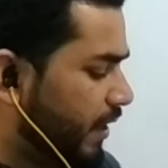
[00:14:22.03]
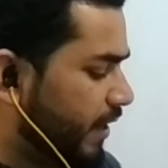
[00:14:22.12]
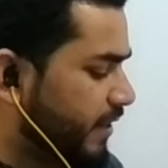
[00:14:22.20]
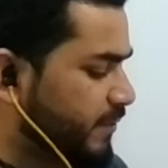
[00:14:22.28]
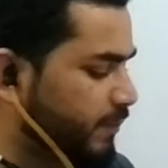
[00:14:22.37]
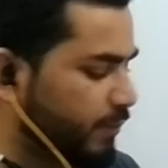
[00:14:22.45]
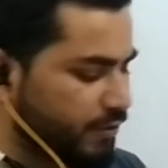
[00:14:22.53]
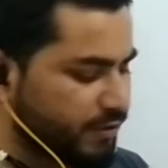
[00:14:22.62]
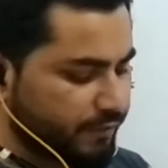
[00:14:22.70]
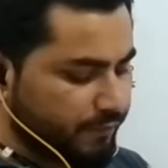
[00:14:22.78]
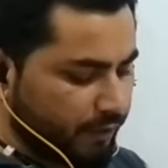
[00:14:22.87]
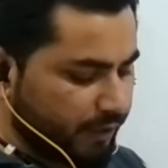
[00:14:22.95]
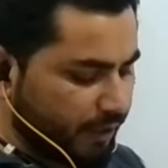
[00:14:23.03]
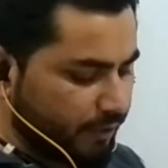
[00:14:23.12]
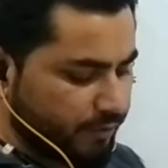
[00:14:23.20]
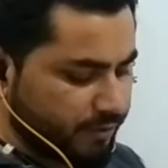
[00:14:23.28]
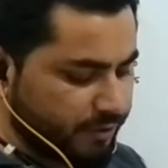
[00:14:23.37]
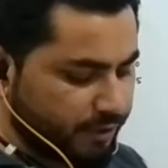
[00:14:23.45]
explosive
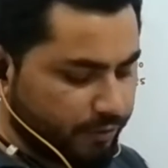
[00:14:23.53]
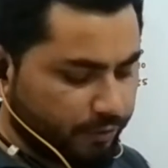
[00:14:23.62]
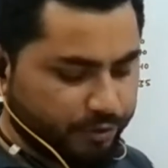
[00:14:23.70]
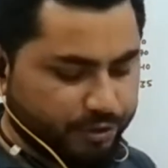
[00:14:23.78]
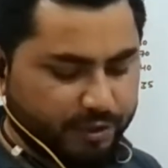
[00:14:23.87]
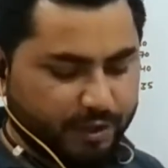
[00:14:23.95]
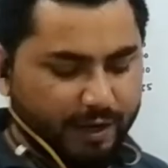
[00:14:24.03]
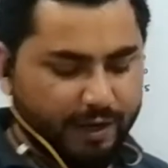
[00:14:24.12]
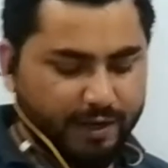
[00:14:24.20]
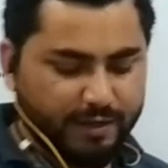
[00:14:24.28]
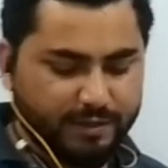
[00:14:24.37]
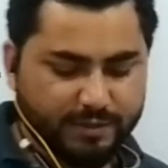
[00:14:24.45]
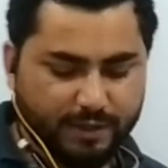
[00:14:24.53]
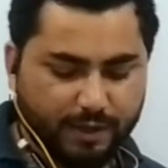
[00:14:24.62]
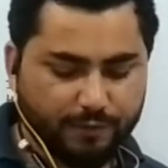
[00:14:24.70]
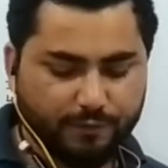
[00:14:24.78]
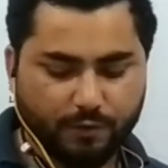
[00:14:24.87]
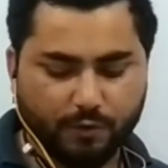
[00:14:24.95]
volcanoes in ocean islands
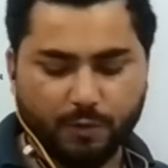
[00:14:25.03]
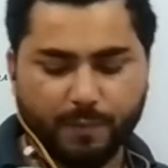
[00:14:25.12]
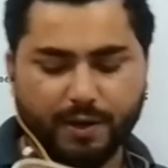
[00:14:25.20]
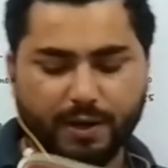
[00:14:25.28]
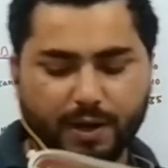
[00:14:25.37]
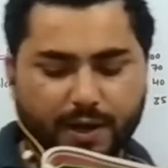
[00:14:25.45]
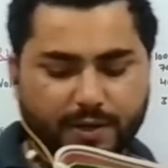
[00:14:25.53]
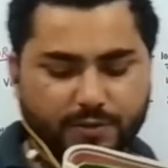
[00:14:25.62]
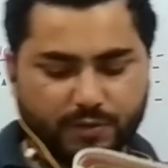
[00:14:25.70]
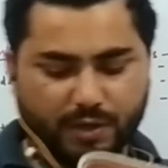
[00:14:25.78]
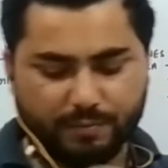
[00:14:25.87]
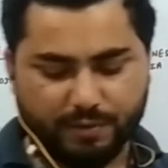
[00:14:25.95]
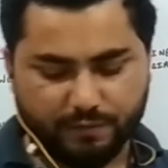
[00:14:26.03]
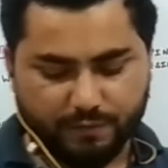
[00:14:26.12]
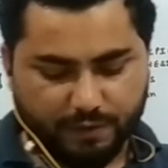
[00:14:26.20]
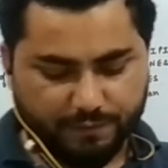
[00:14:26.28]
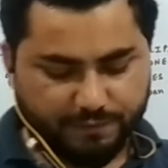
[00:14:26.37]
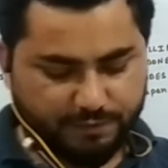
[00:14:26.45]
are followed by high tsunami
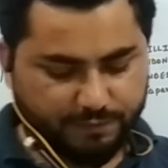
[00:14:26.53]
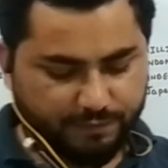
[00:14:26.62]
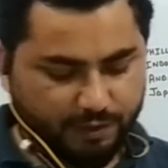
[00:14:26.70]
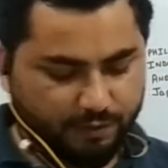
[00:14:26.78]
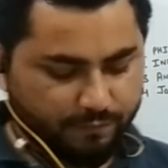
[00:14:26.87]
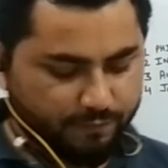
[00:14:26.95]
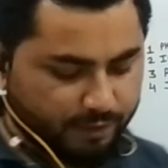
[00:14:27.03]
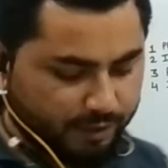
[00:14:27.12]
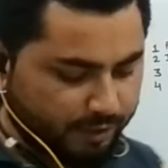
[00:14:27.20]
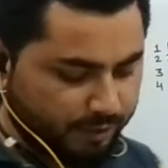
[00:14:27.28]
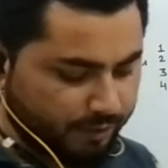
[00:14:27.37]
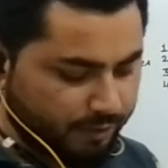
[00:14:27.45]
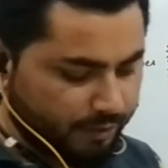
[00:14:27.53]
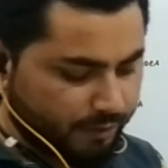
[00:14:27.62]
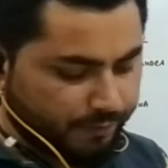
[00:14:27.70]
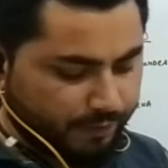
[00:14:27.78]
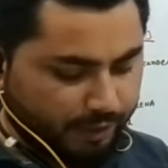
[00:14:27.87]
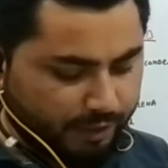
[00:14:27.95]
waves. They flood
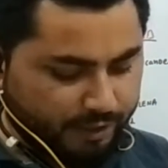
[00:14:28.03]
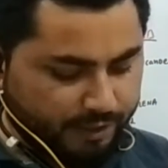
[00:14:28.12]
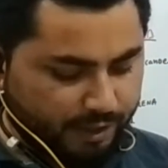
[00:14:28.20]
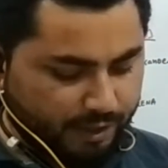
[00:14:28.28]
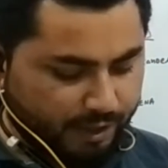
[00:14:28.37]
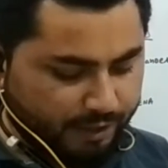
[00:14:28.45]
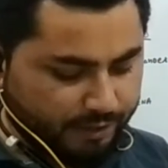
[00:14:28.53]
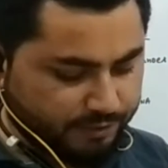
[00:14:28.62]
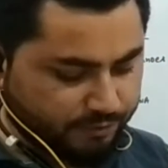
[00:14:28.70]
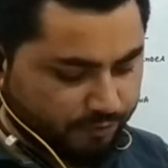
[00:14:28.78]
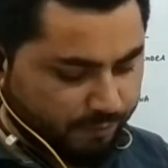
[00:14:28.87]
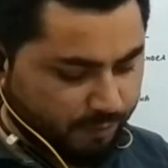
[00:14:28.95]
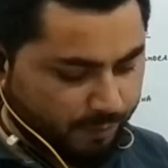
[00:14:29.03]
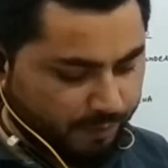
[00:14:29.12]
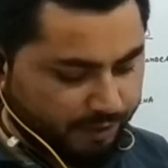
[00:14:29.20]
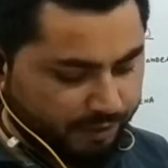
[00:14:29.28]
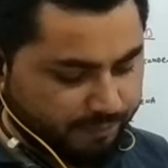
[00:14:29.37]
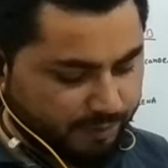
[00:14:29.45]
the area and destroy
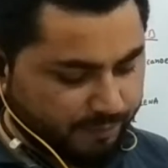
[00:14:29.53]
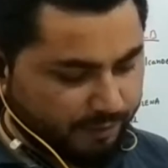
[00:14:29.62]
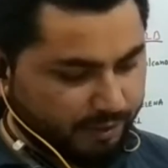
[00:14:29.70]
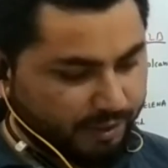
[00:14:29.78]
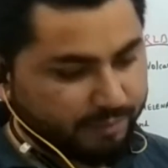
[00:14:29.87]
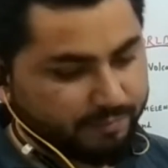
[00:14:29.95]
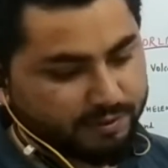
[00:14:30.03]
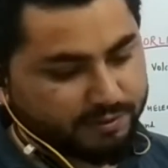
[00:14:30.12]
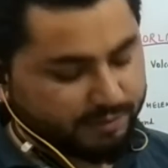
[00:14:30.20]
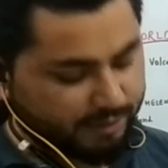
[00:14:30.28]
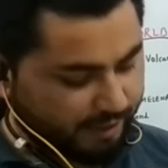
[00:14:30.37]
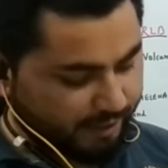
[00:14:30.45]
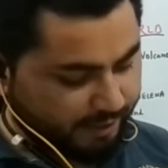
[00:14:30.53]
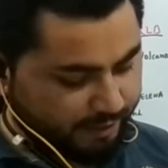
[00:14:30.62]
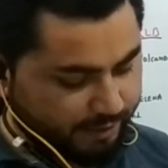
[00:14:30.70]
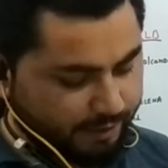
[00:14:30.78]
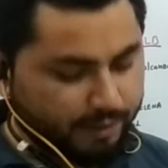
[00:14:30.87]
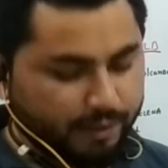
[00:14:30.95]
property, people, animals, and
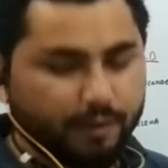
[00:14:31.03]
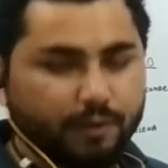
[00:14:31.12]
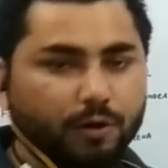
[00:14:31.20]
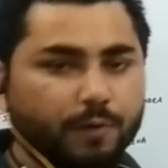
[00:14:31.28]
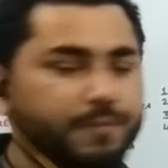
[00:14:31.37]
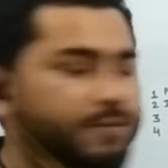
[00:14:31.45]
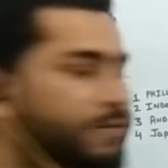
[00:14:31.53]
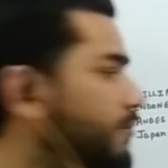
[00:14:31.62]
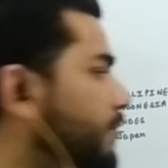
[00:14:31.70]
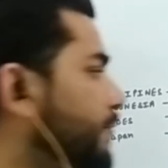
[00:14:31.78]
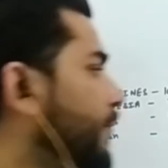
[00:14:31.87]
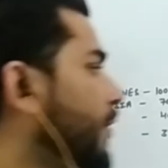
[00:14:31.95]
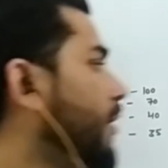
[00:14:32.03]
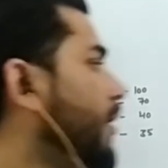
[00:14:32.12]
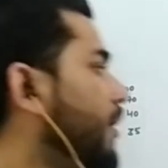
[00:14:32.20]
crops. So,